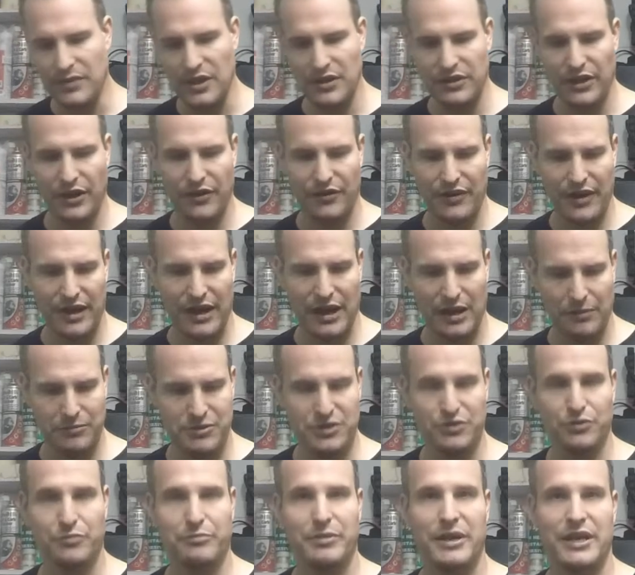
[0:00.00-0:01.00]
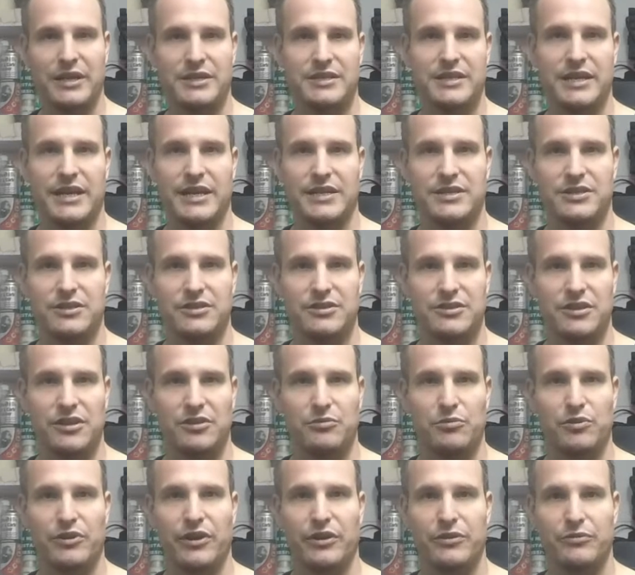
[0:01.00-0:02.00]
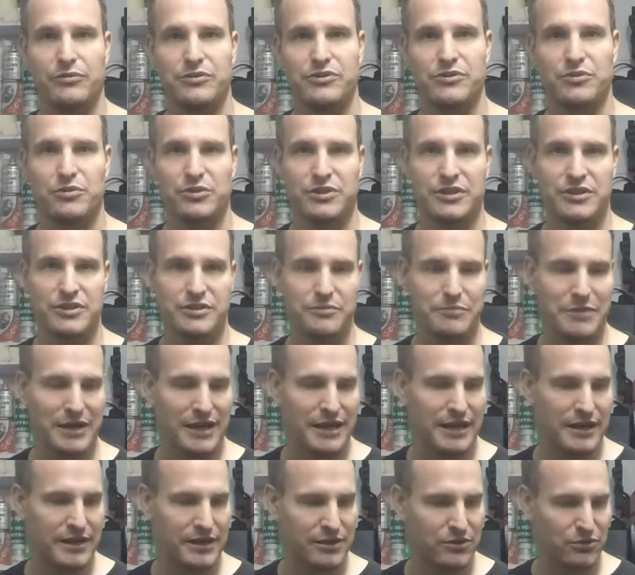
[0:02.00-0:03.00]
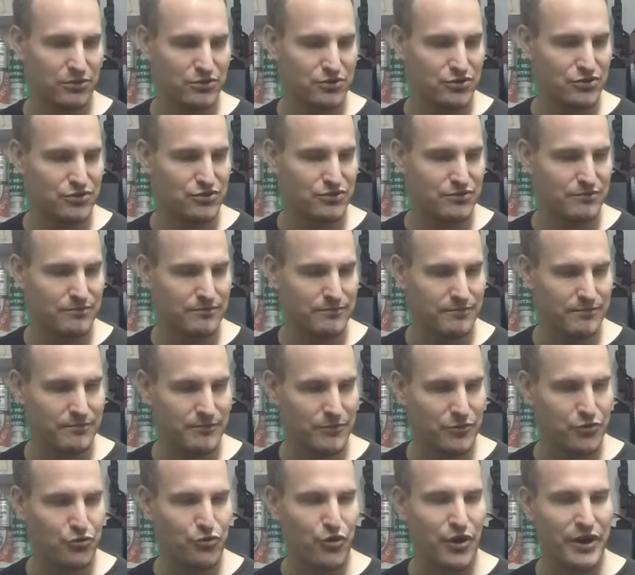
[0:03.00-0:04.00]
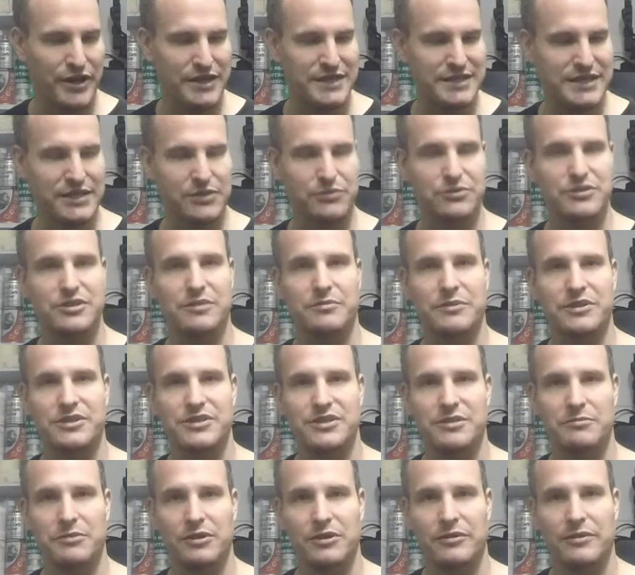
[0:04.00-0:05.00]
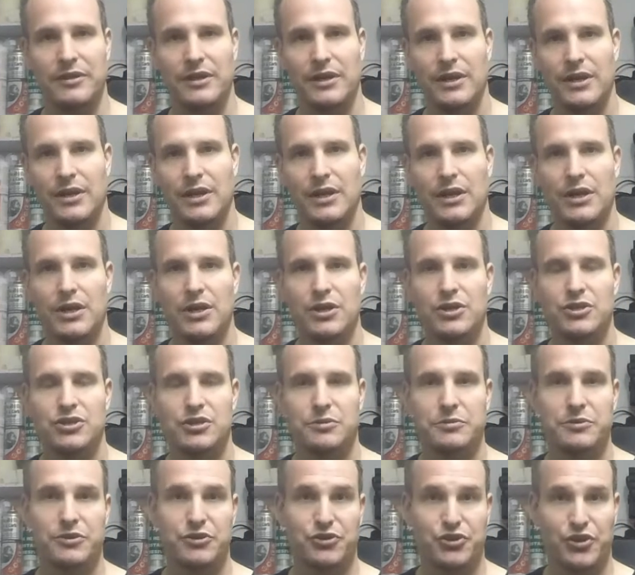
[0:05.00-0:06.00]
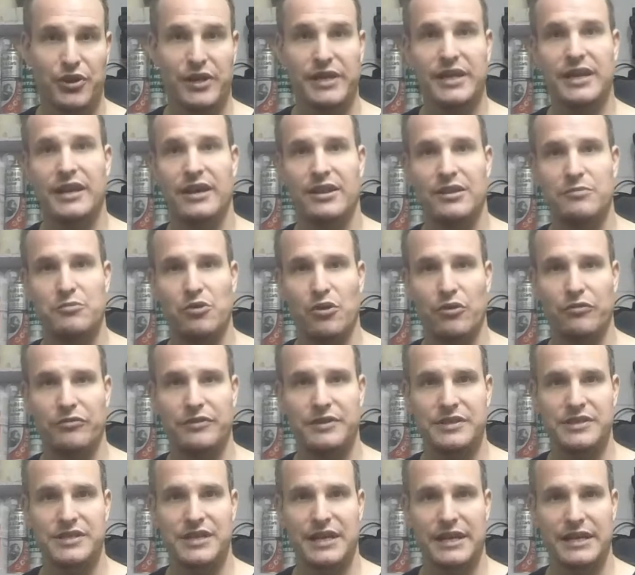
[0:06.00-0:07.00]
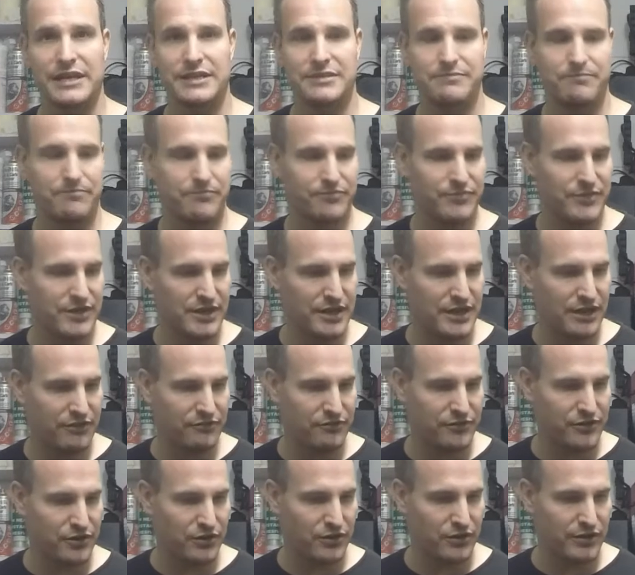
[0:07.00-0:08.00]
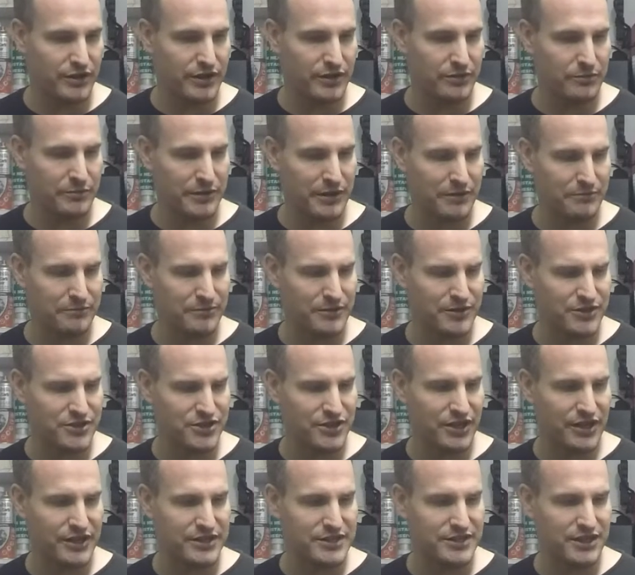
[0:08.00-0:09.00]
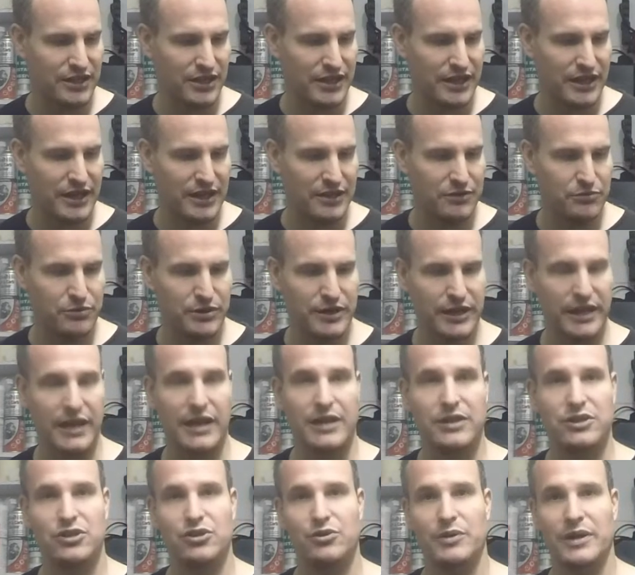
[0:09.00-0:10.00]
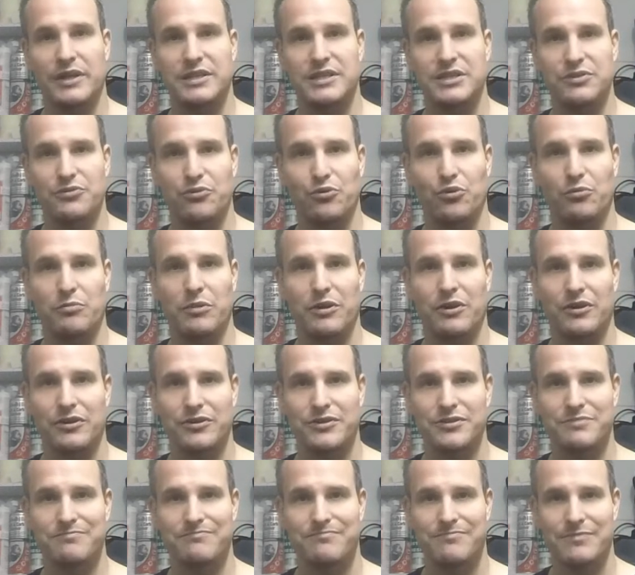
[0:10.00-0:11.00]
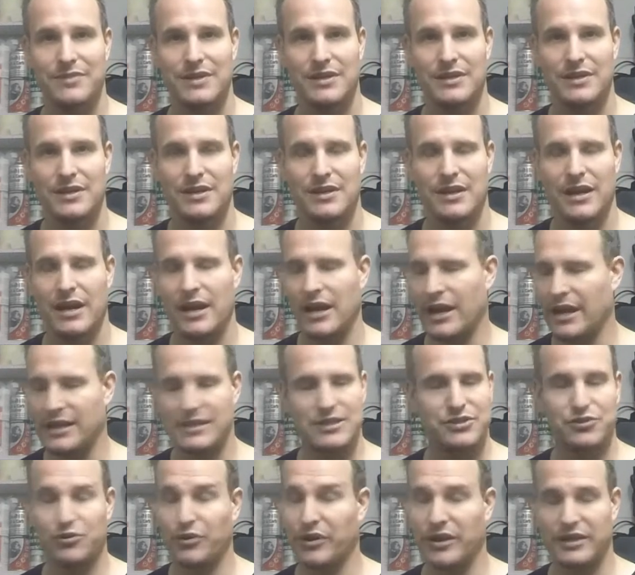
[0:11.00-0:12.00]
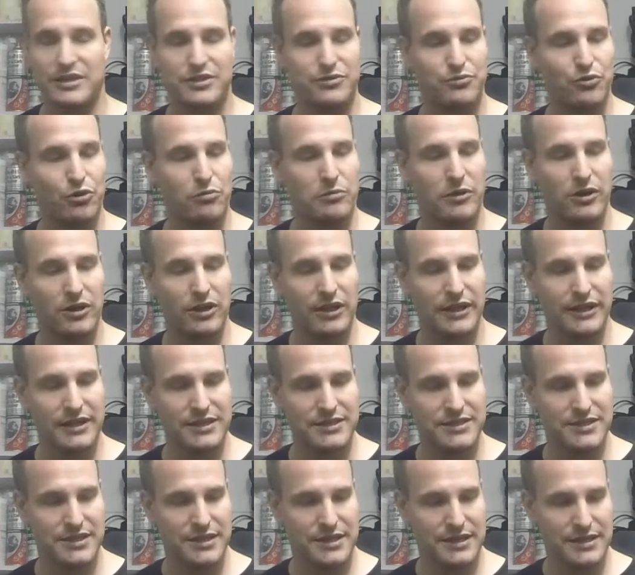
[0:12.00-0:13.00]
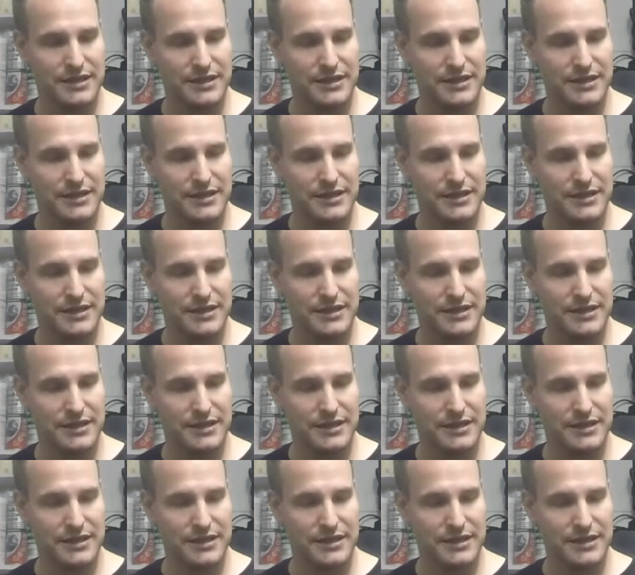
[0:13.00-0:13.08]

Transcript: they're an absolute pain to get undone without resorting to mechanical grinding or something similar. So I'm going to try and get them off intact. If not, it'll be a slight delay when I get new anti-roll bars, anti-roll bar links,